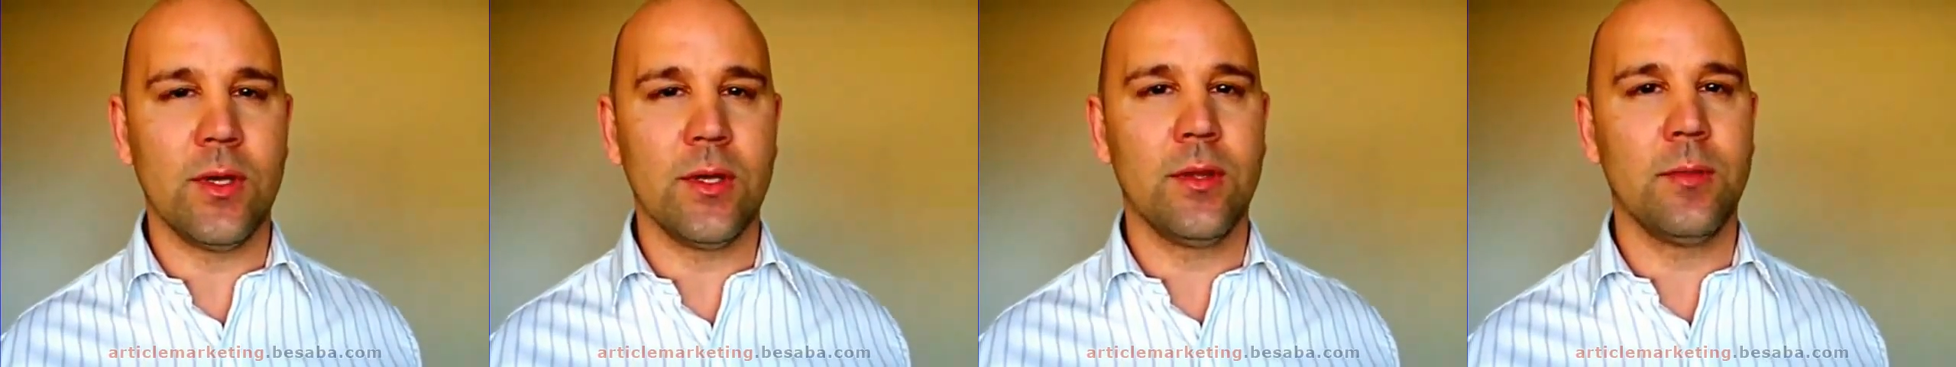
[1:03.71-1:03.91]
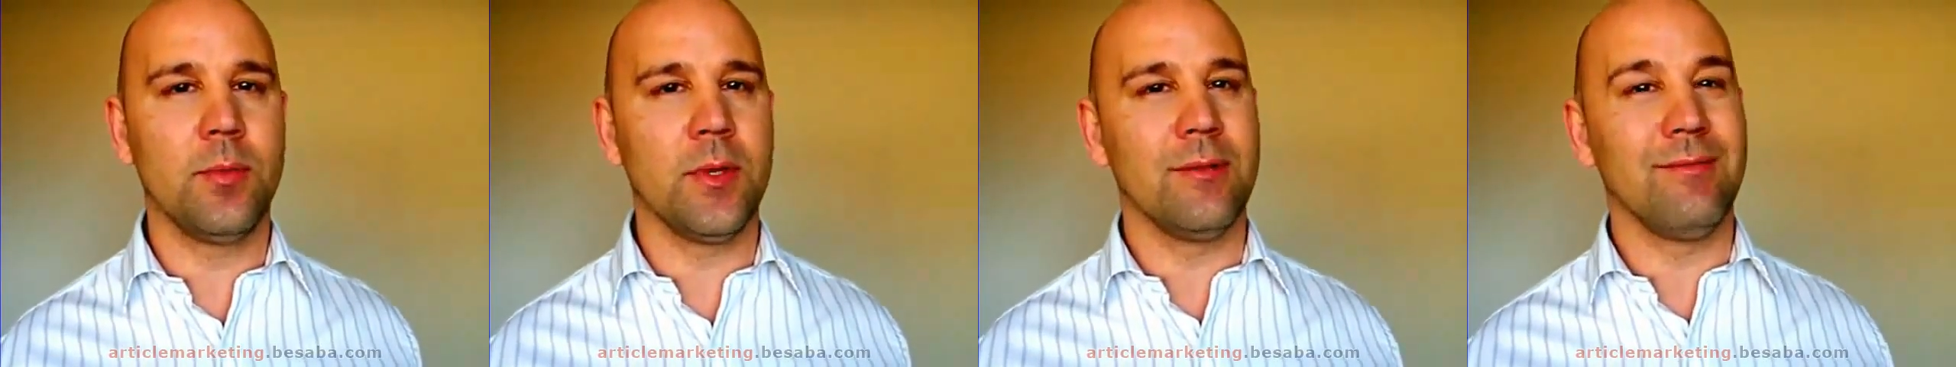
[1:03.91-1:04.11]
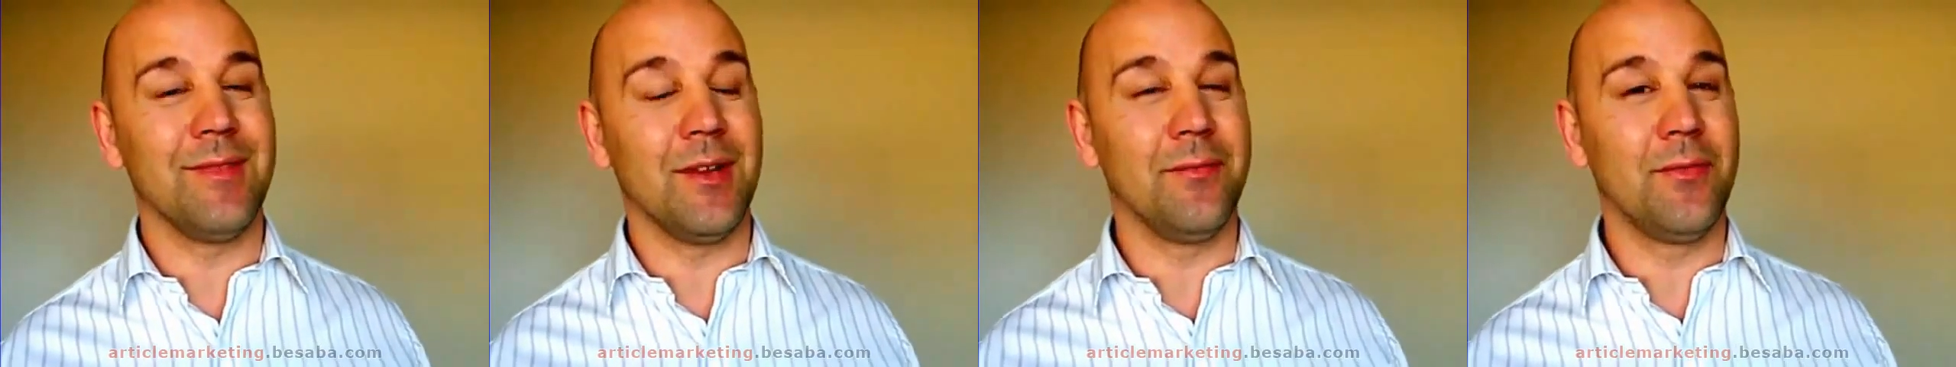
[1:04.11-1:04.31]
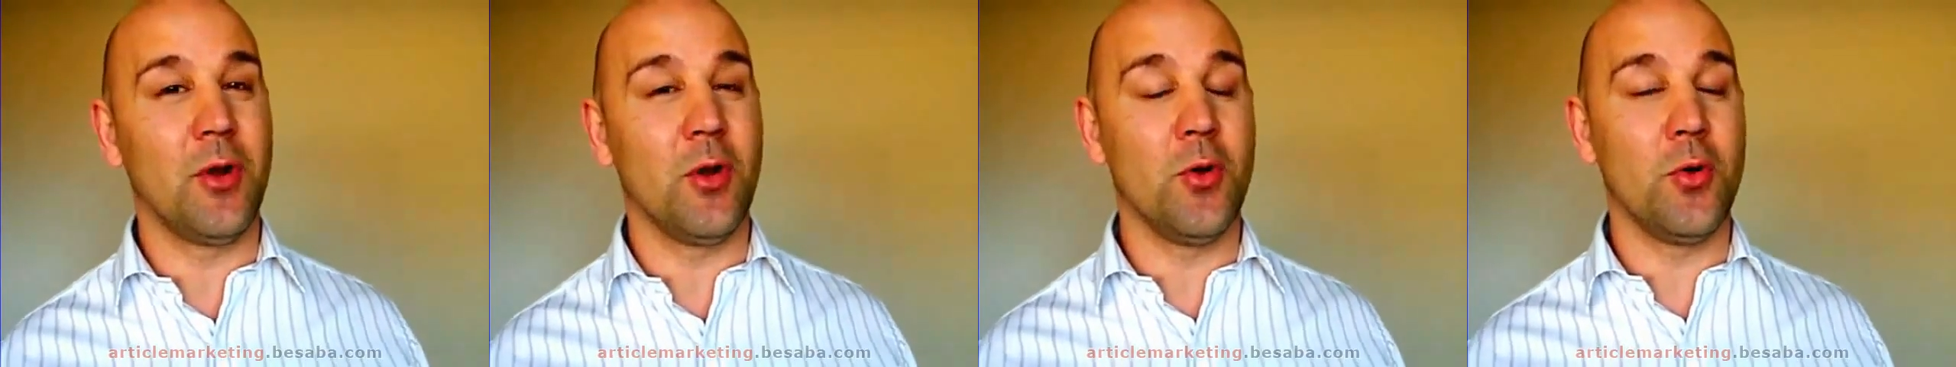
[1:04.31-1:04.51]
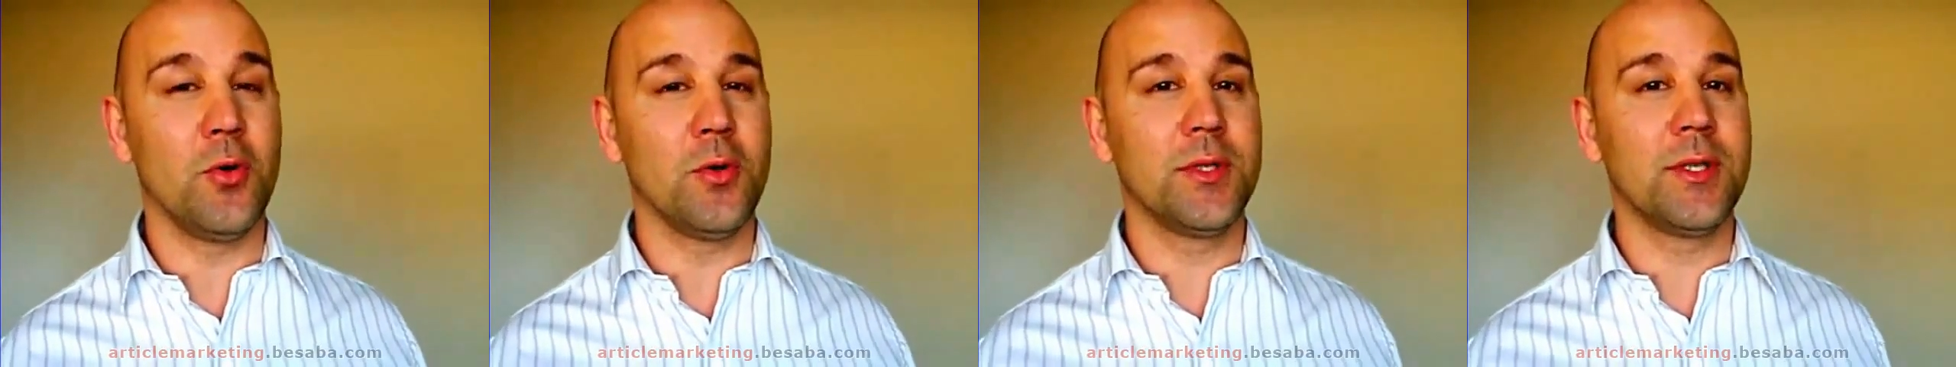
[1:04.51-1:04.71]
with, but of
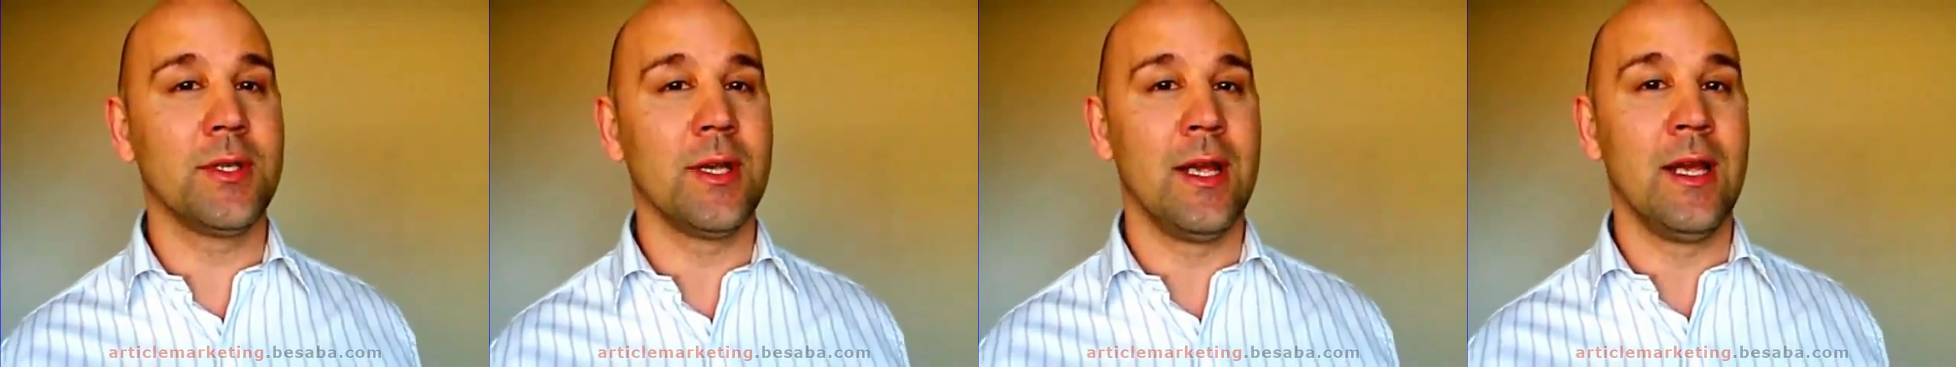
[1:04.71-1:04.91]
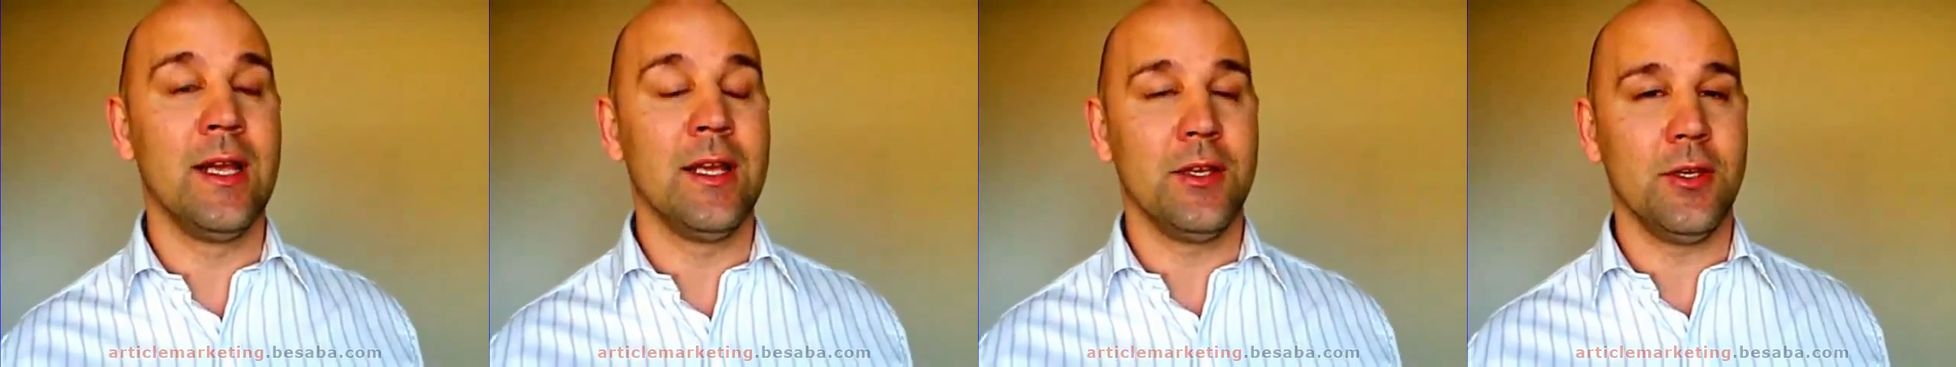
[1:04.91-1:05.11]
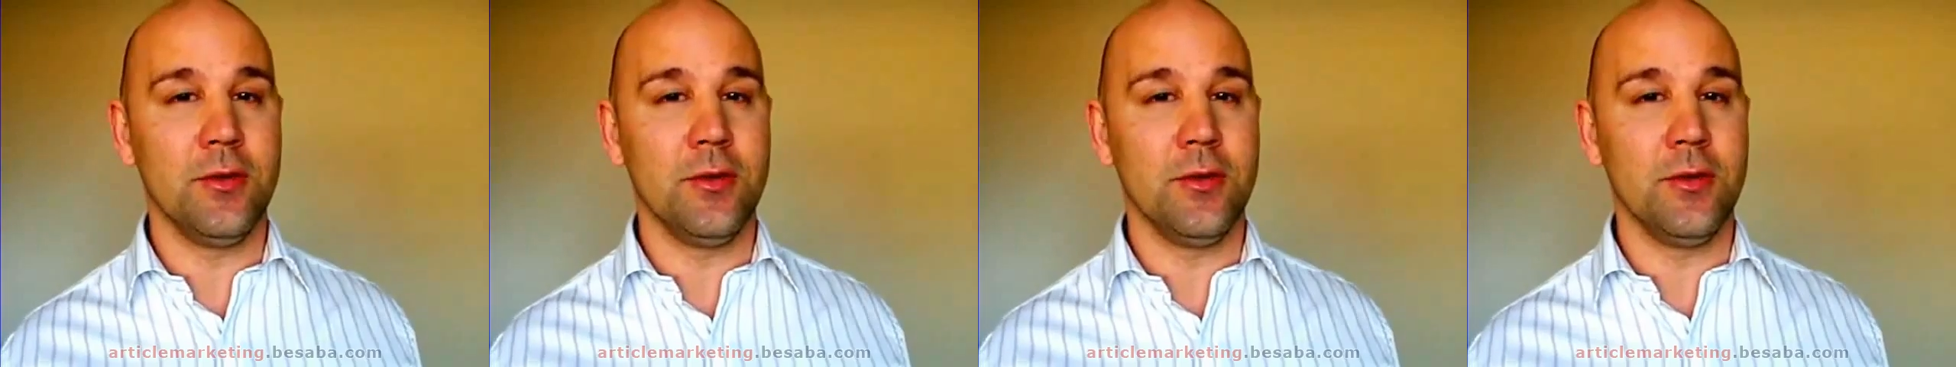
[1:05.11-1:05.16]
course,